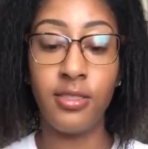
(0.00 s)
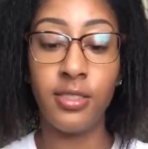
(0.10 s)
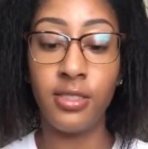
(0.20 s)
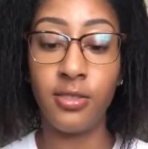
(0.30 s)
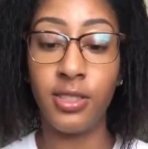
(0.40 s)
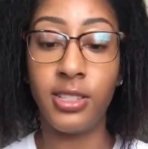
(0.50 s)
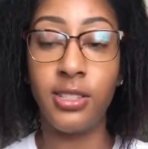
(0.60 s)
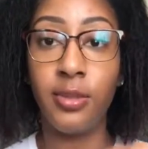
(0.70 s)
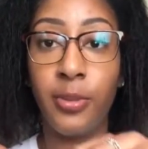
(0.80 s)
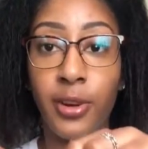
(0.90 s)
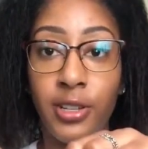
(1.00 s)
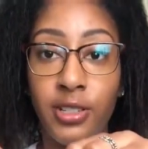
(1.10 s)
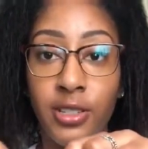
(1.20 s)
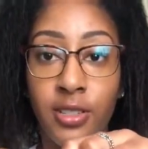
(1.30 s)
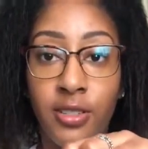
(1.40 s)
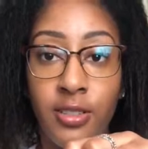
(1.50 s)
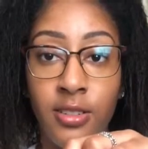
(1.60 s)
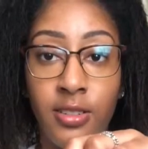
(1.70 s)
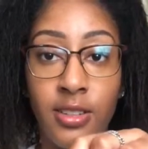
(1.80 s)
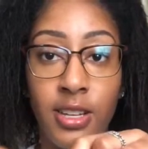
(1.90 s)
So this is the part,
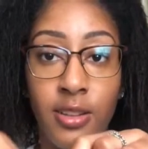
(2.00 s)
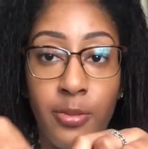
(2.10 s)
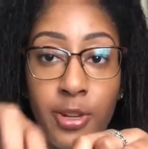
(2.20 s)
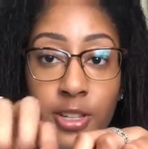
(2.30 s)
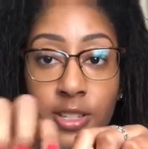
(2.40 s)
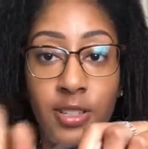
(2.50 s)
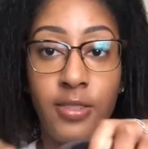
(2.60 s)
the L part.